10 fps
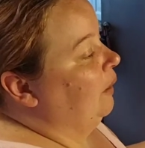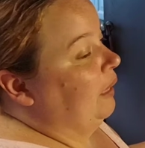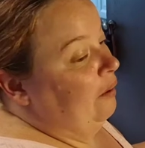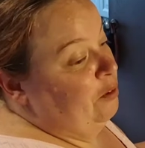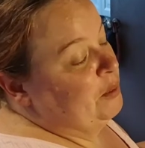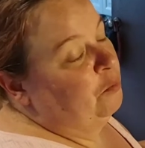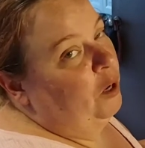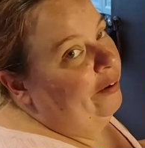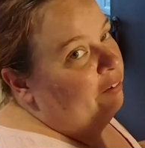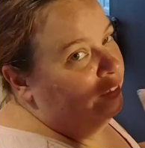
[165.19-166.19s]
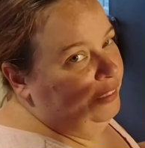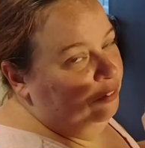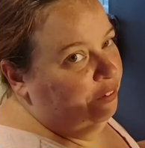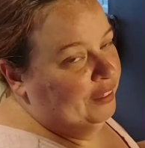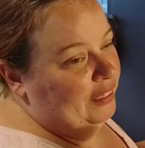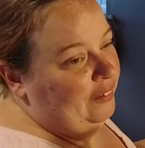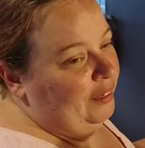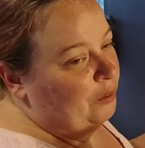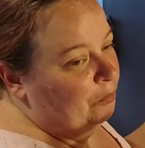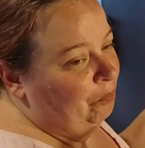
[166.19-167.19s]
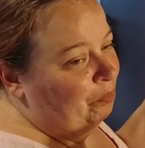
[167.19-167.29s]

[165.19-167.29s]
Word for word: we gave her some water and a little thing of like